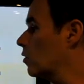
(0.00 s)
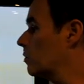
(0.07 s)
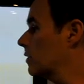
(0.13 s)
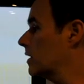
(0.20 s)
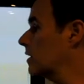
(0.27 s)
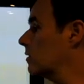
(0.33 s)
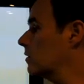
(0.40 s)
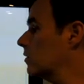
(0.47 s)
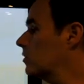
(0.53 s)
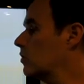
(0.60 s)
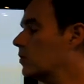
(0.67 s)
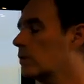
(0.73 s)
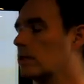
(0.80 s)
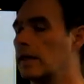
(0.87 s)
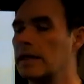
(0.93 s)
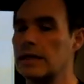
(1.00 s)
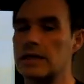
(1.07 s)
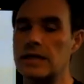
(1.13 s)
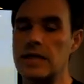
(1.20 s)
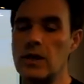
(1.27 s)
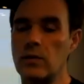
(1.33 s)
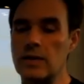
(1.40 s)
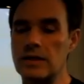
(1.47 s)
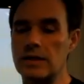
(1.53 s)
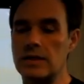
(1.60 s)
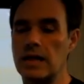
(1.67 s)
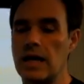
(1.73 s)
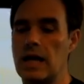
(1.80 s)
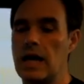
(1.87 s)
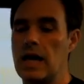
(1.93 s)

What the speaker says: to a particular nucleated sequence.